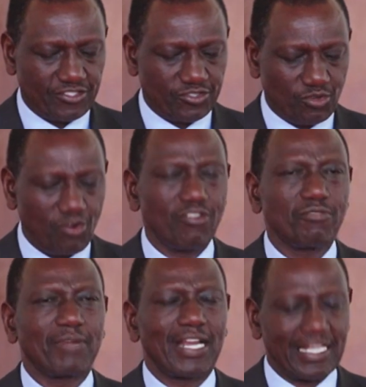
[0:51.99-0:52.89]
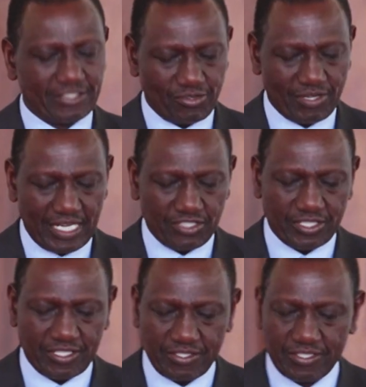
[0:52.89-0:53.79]
strong bilateral
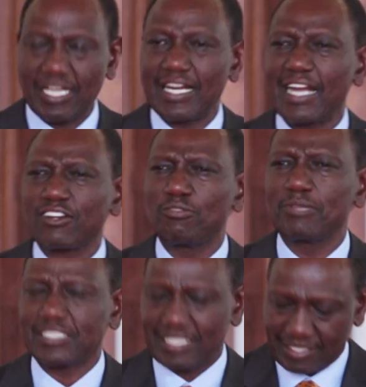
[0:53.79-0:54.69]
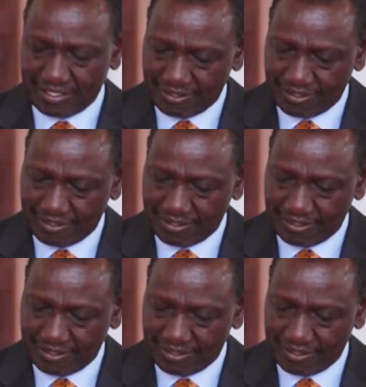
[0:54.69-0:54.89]
relations and are committed